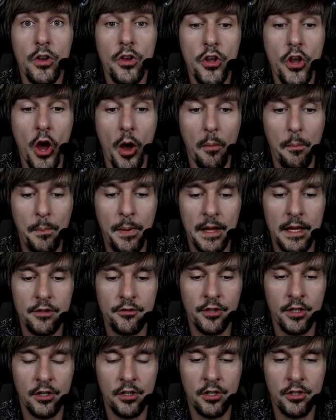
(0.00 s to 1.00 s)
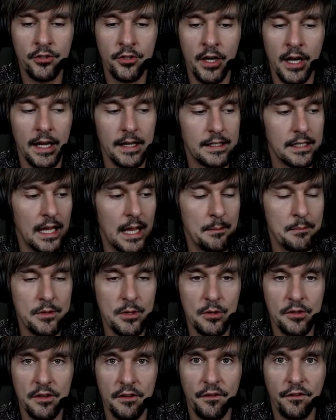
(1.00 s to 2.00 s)
not period correct, I'm
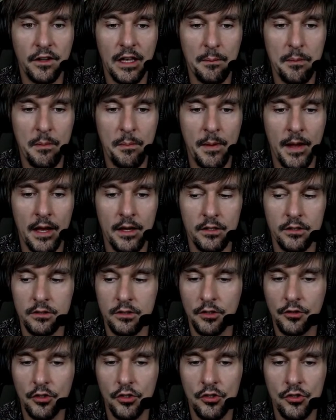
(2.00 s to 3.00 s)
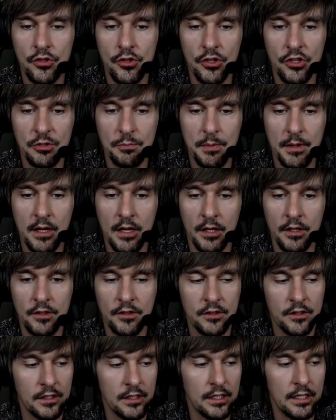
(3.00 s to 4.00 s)
using flappy paddles just
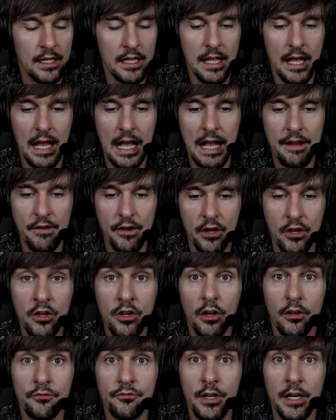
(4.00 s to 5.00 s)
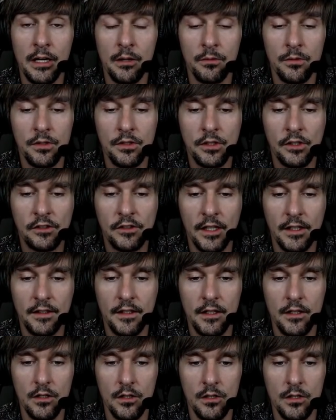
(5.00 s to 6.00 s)
because I haven't got round to setting
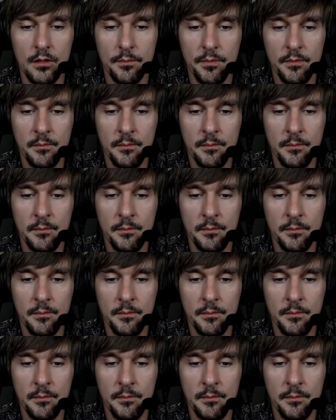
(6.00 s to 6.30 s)
up